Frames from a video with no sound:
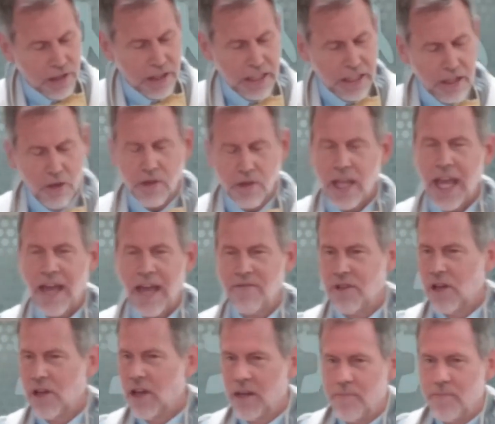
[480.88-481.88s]
Alito,
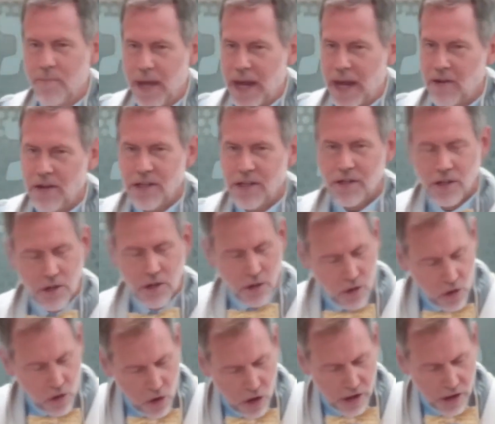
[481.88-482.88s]
Kavanaugh, and Barrett,
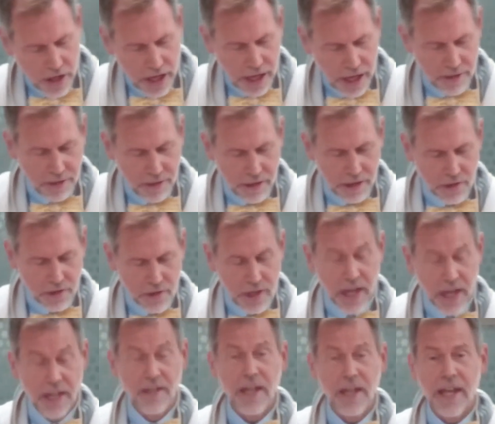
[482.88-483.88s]
all Catholics.
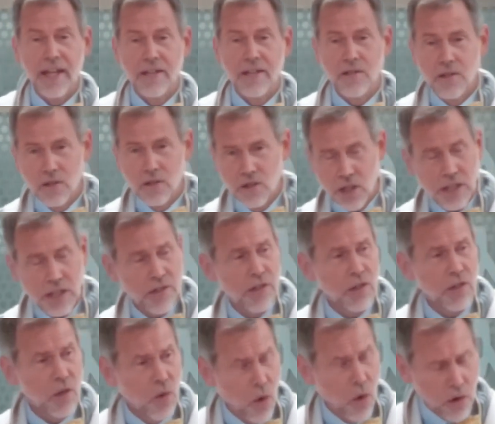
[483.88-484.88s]
And
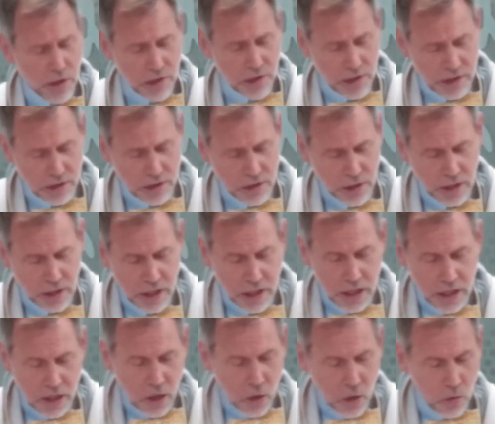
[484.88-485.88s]
Justice Gorsuch,
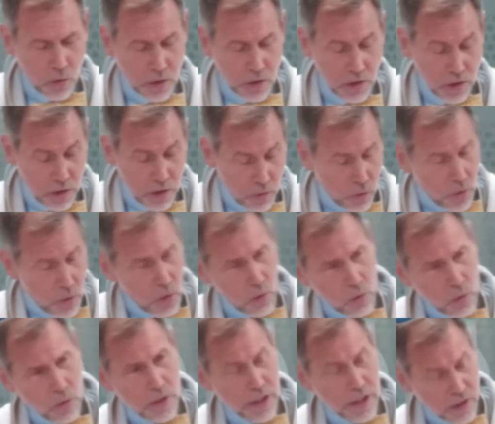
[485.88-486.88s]
who
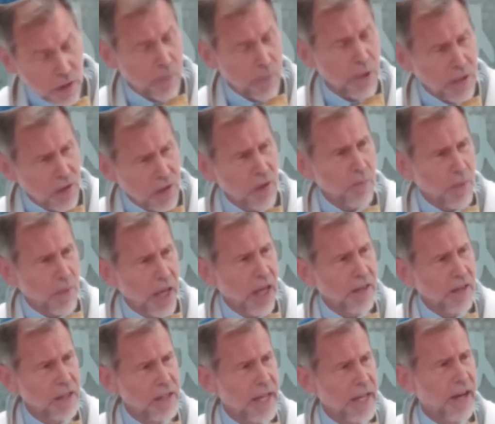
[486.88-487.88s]
is
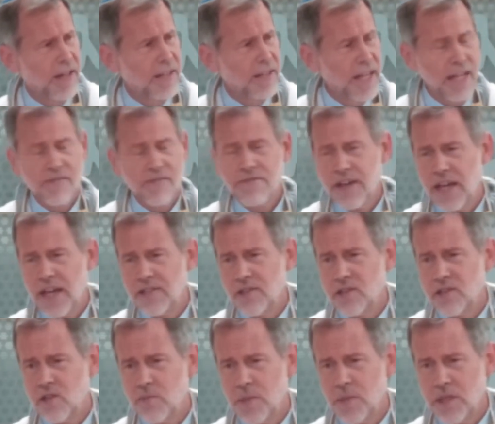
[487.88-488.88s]
Episcopalian, now identifies
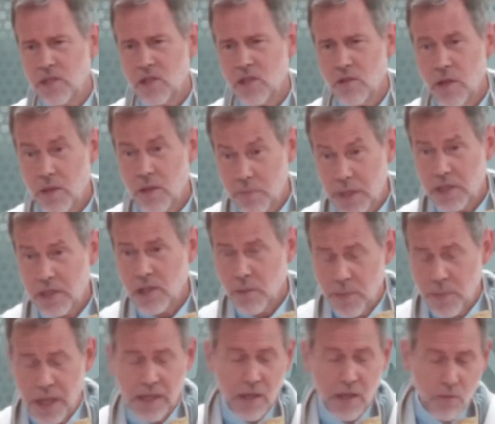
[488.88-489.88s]
as
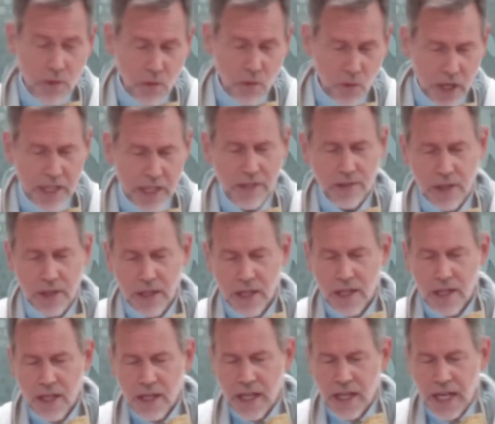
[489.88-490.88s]
Episcopalian. He was raised
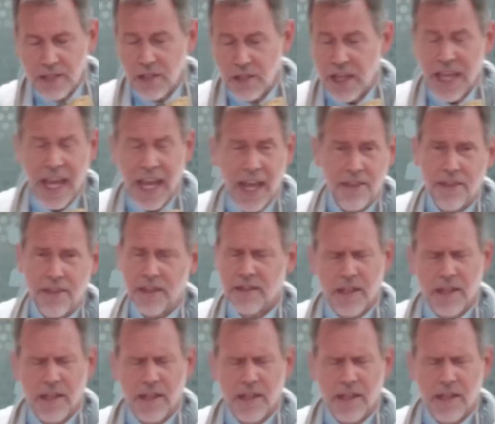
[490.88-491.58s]
as a Catholic.